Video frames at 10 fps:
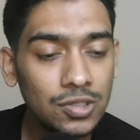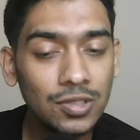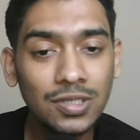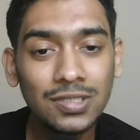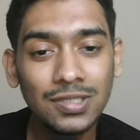
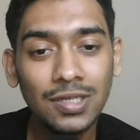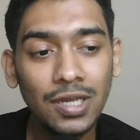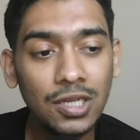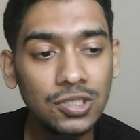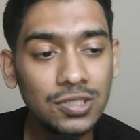as you can see
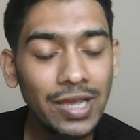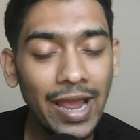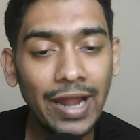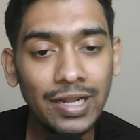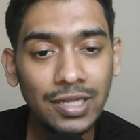it just
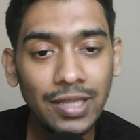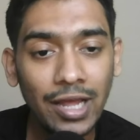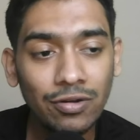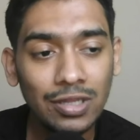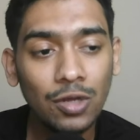added,
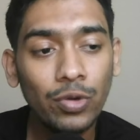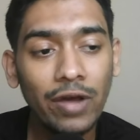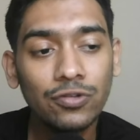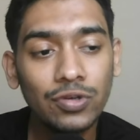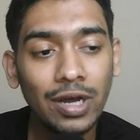and right now we
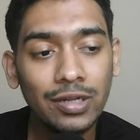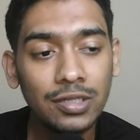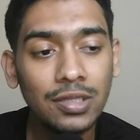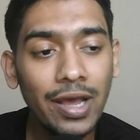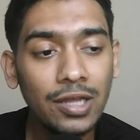have to
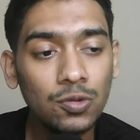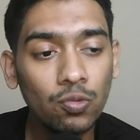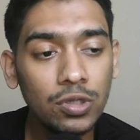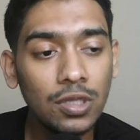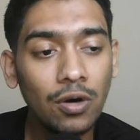connect that
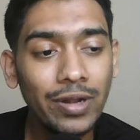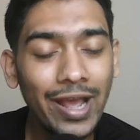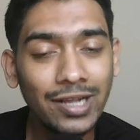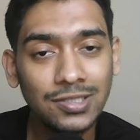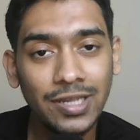with our
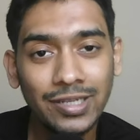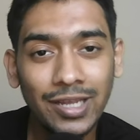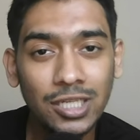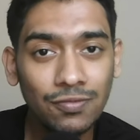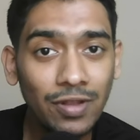exact
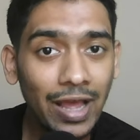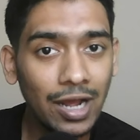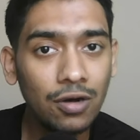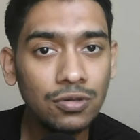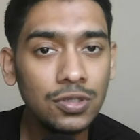Higgsfield
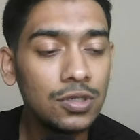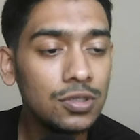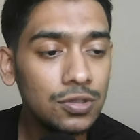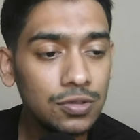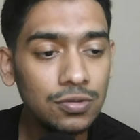account.
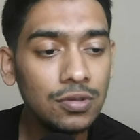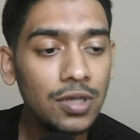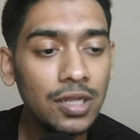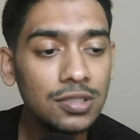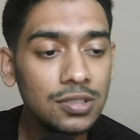To do
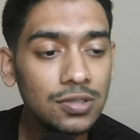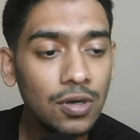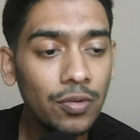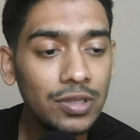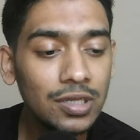that, just go with